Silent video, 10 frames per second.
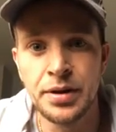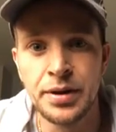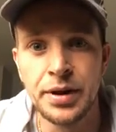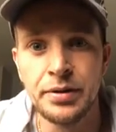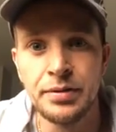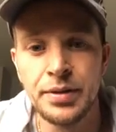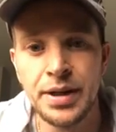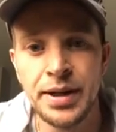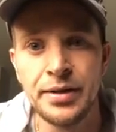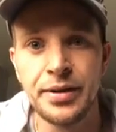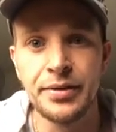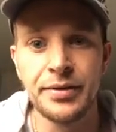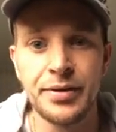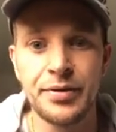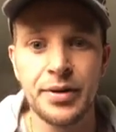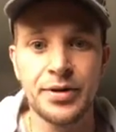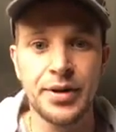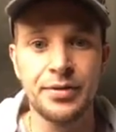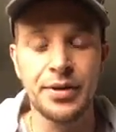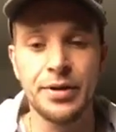I don't know. I
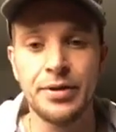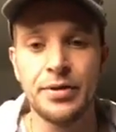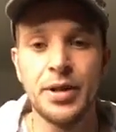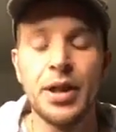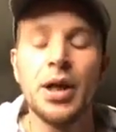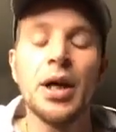don't have a clue.